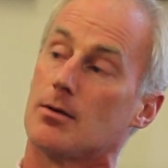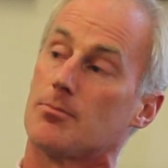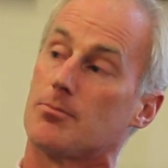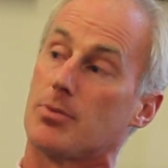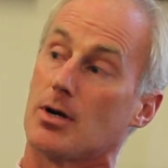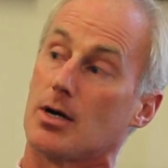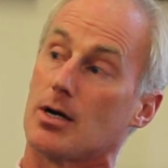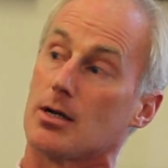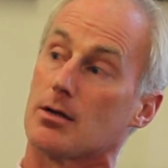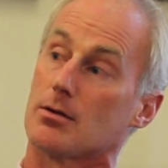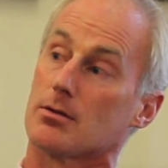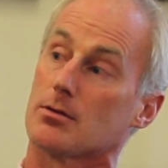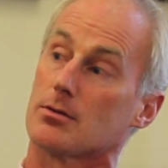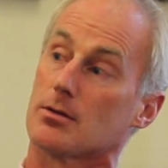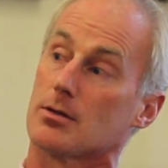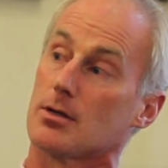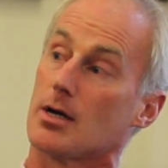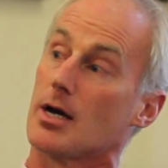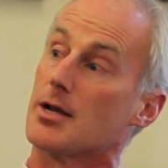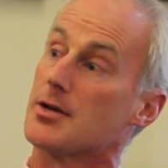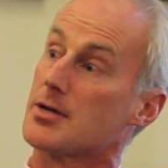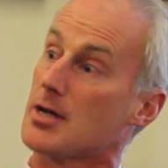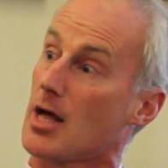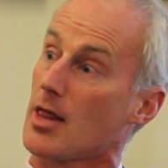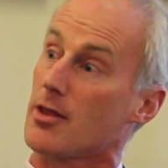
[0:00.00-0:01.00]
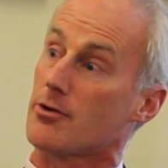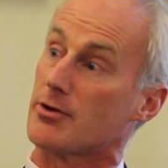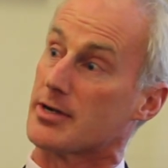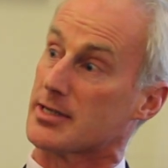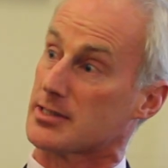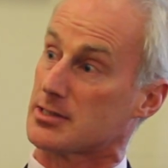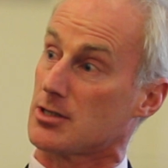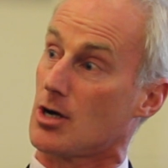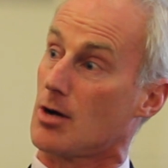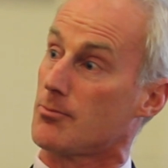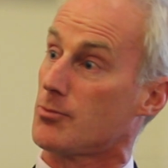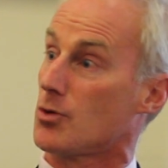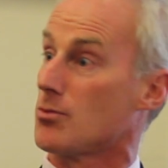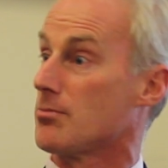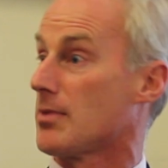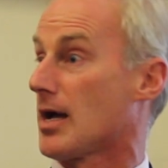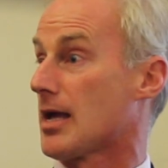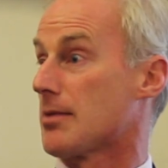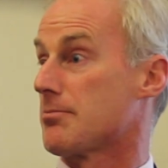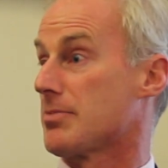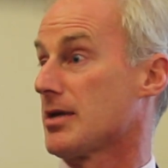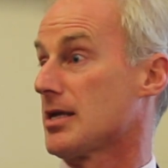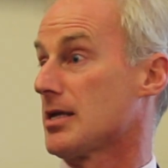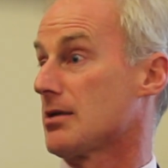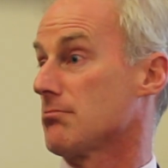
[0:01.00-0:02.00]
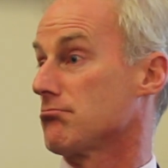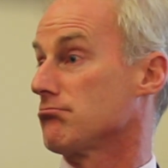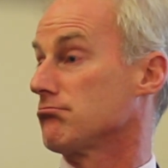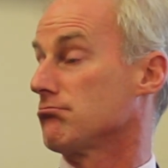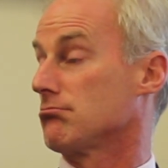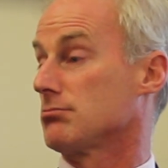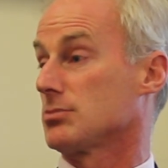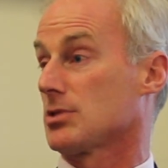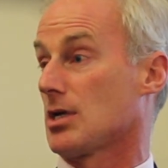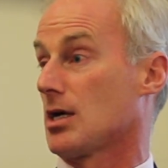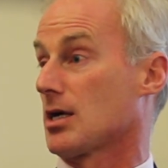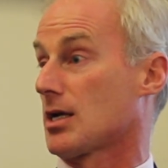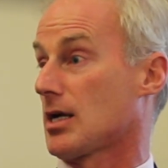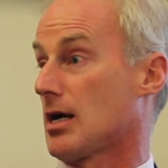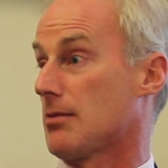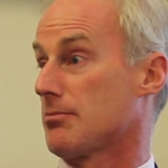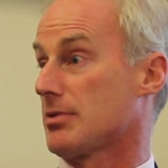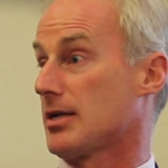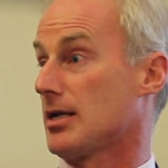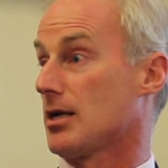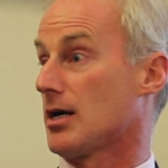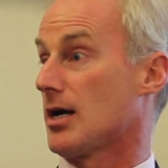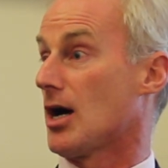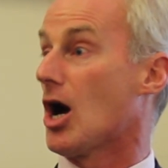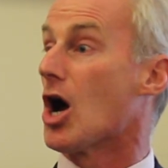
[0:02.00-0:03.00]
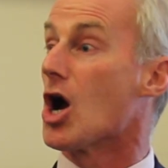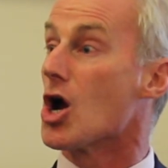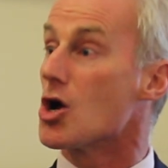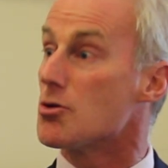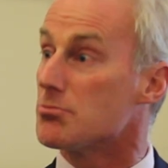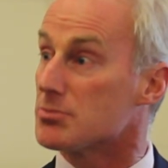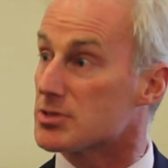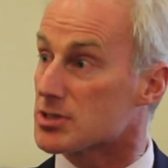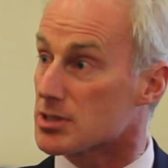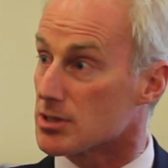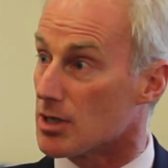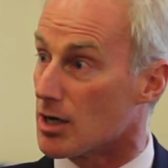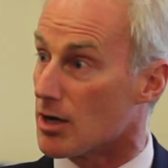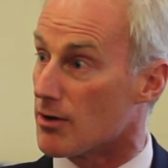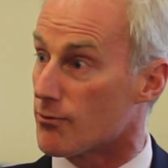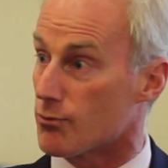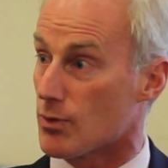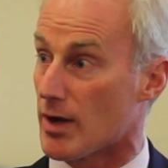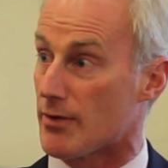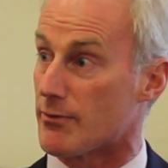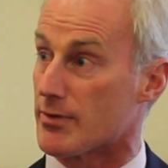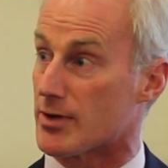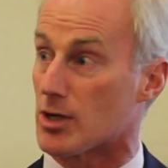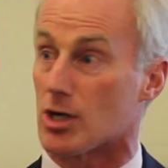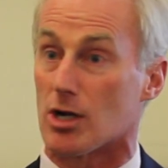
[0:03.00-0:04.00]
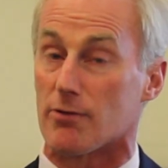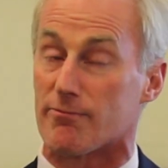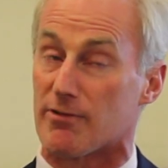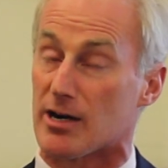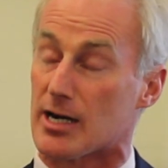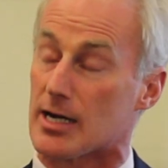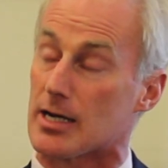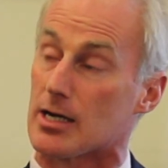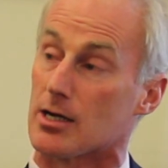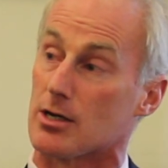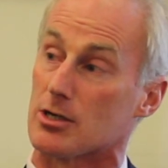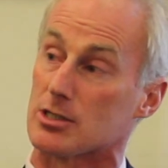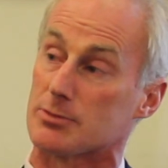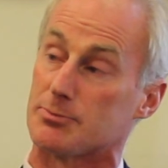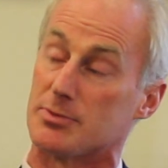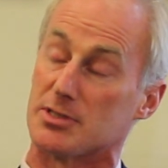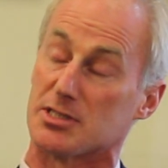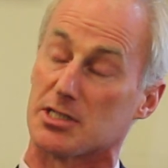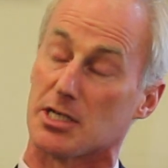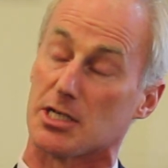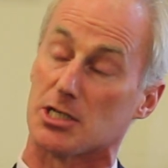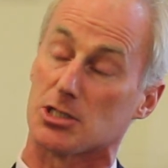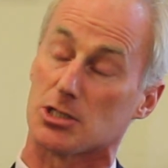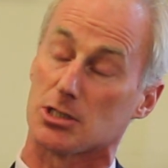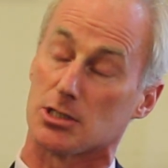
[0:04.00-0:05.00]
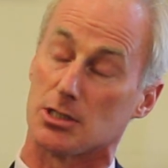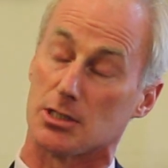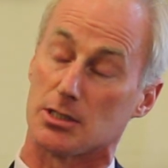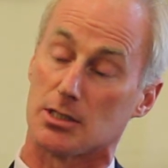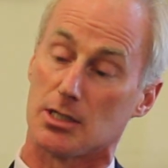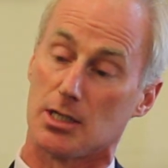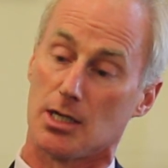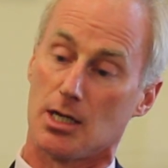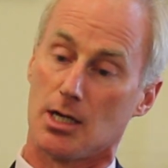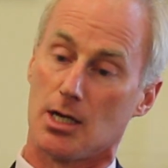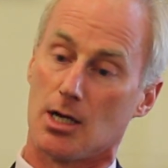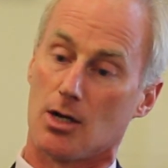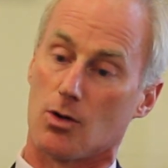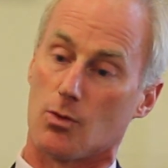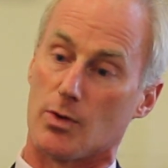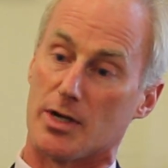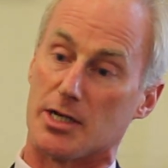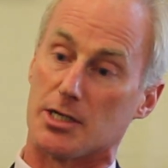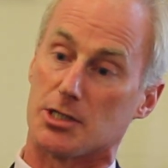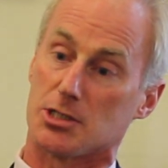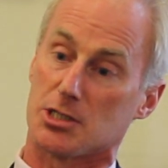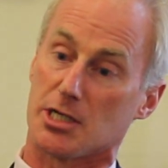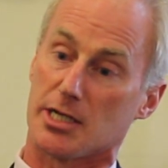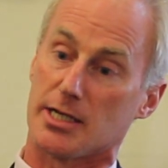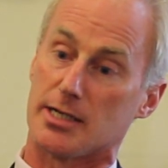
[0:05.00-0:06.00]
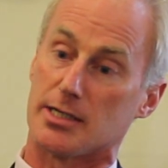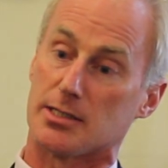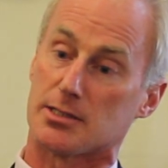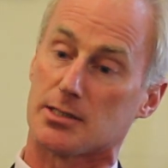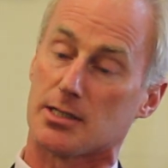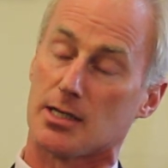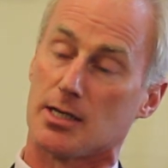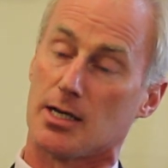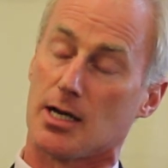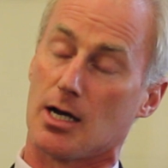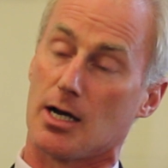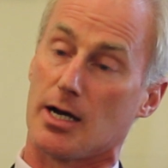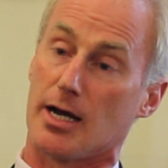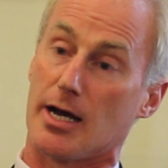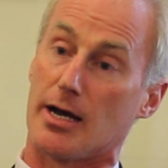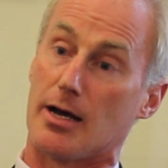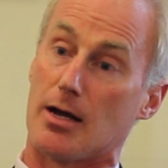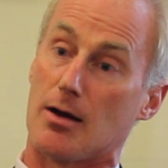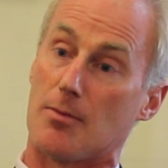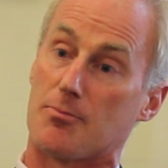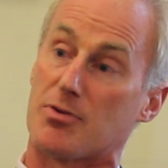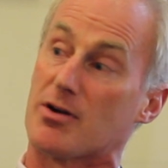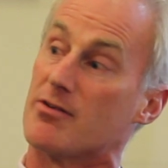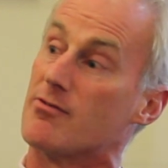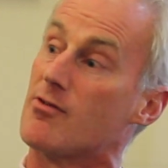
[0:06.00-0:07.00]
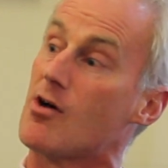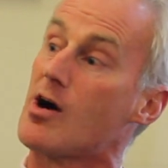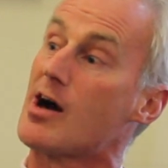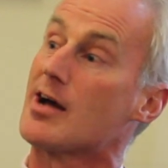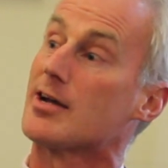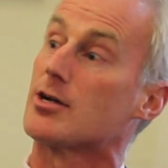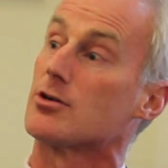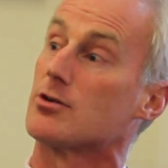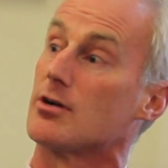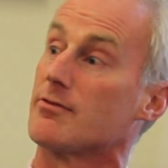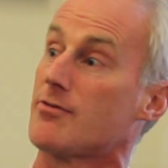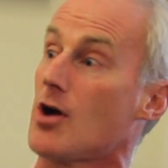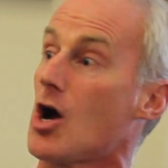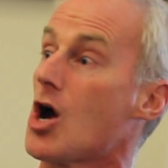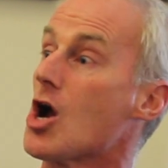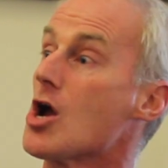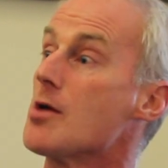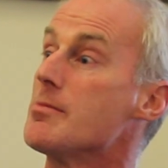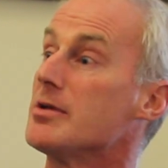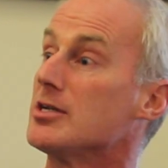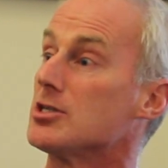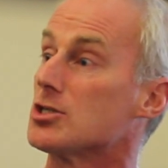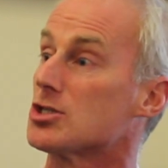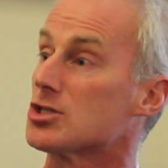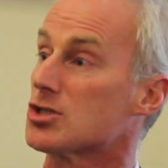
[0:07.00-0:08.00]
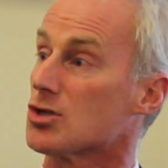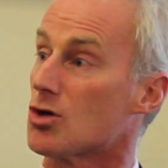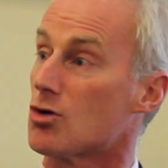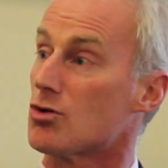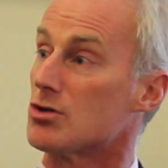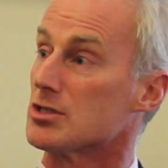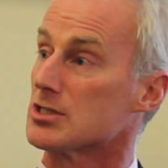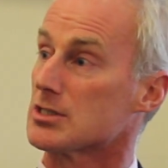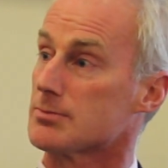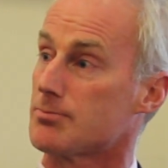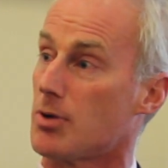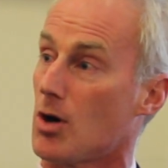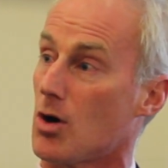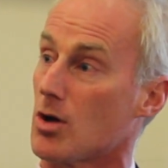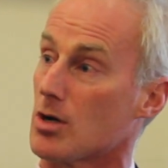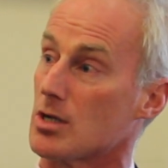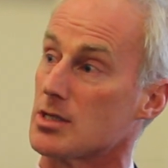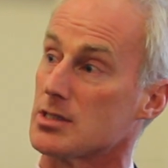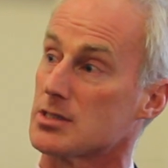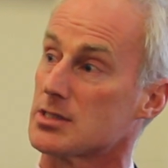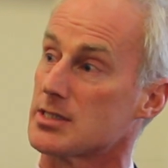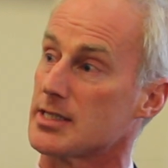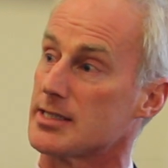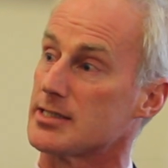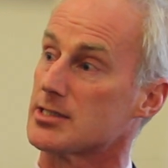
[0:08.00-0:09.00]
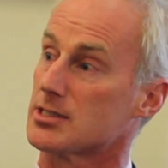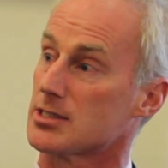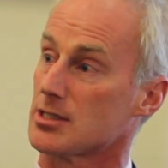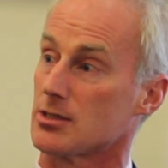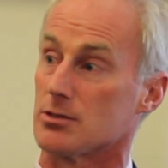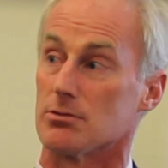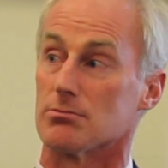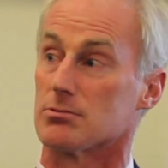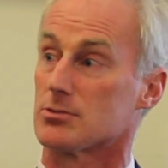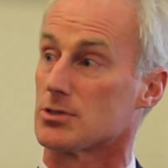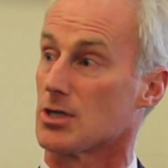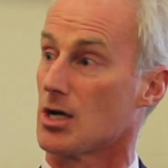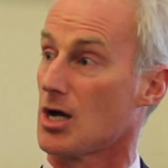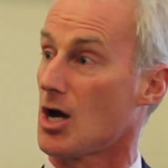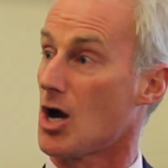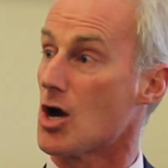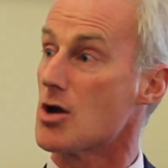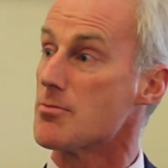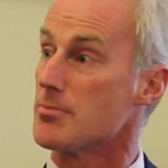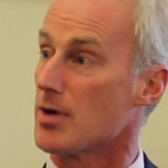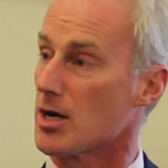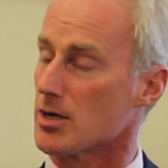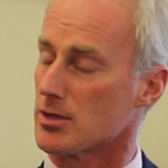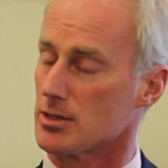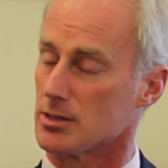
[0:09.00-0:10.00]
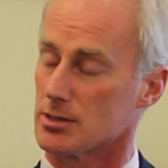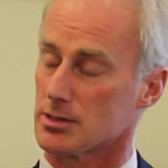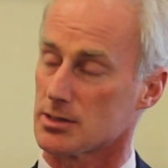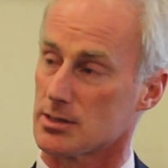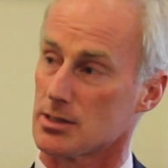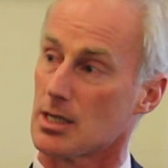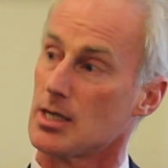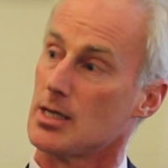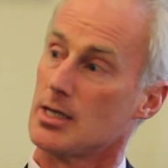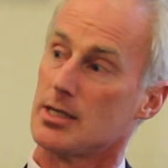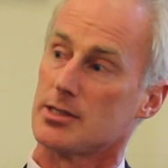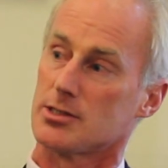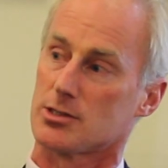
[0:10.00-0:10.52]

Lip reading: But another example may be a company like HomeServe, where we've got a very large position, which is a provider of home insurance policies to homeowners.